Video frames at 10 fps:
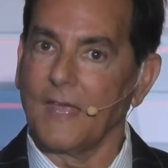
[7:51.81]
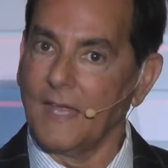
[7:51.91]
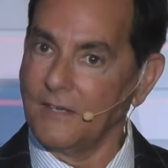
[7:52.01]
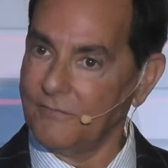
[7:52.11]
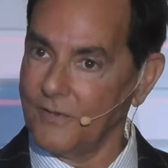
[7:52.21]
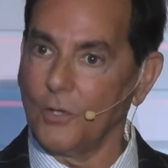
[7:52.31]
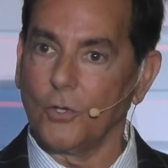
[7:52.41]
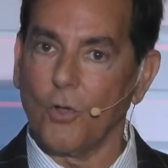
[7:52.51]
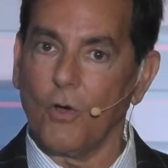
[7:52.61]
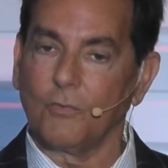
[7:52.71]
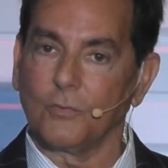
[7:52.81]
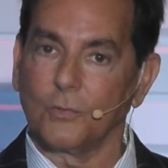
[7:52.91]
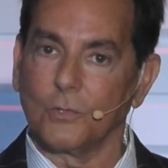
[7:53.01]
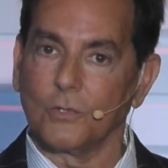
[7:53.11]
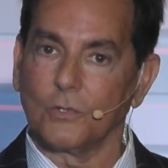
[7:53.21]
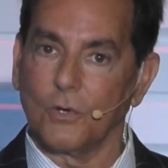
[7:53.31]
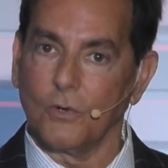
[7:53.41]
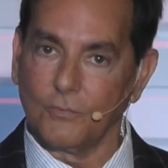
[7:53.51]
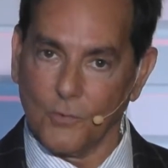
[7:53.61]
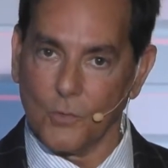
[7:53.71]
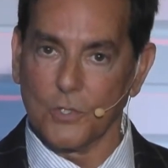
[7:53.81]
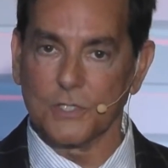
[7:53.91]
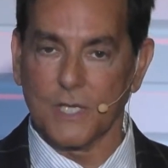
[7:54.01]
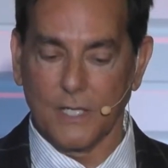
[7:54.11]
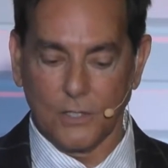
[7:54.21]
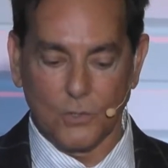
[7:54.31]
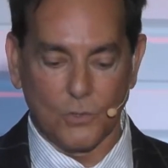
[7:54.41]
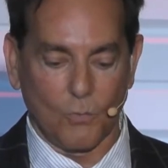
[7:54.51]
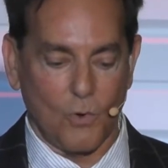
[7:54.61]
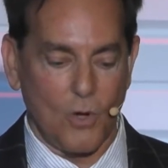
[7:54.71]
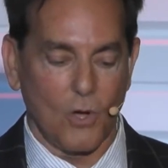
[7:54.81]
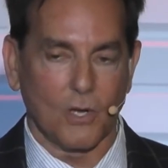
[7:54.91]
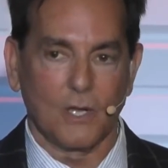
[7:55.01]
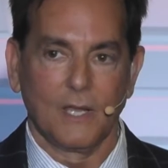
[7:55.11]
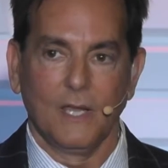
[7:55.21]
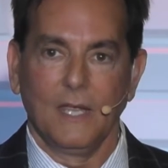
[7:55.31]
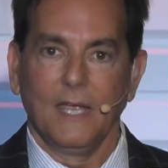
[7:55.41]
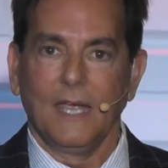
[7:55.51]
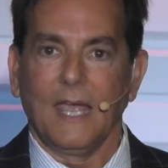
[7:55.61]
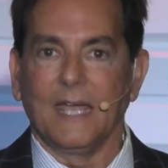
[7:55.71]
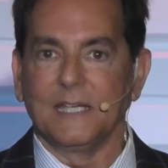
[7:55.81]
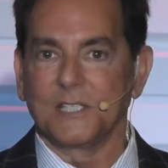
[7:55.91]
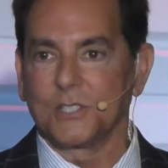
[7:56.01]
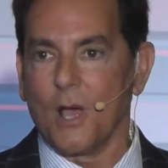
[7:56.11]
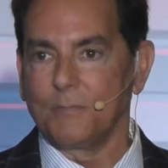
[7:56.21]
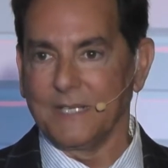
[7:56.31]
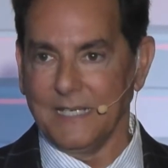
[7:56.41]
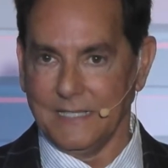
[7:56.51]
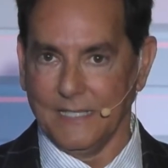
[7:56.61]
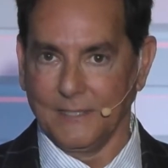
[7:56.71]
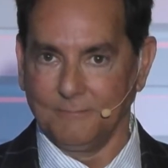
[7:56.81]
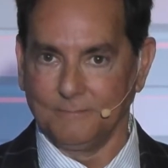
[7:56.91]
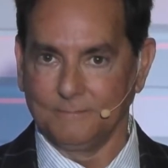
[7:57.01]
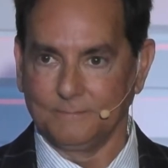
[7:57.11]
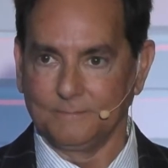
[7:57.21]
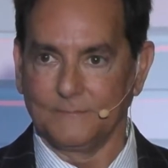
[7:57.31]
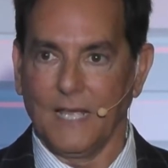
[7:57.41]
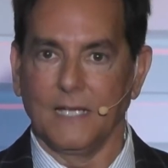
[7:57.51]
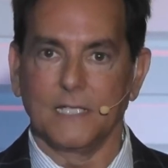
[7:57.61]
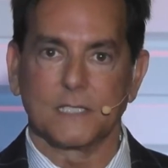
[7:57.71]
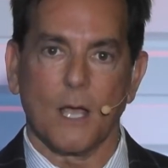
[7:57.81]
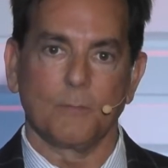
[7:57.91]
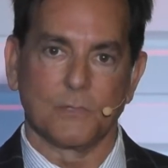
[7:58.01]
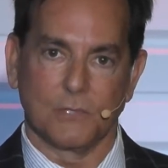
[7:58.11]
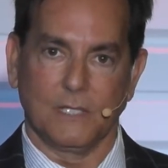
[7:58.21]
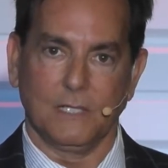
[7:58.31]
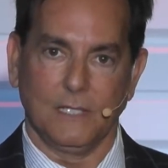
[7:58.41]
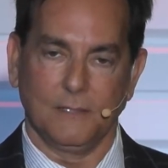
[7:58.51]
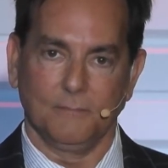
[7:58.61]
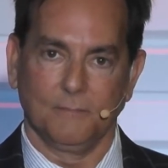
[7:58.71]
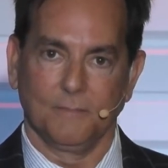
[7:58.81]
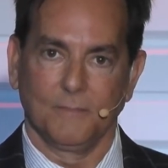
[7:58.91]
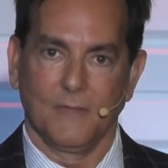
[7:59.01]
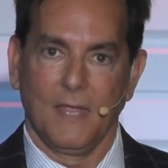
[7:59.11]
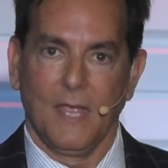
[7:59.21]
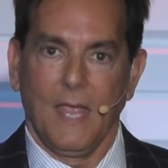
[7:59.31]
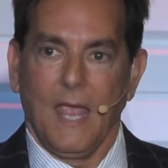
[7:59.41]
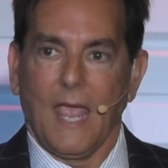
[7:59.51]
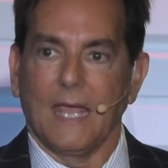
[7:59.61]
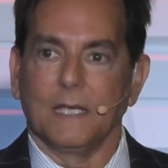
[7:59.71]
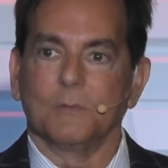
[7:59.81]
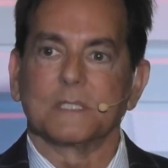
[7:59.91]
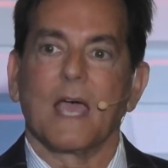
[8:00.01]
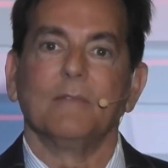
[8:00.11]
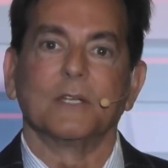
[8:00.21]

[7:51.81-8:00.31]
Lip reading: And he fell on all fours, and he couldn't walk, and he stopped eating, and he stopped drinking, and he was having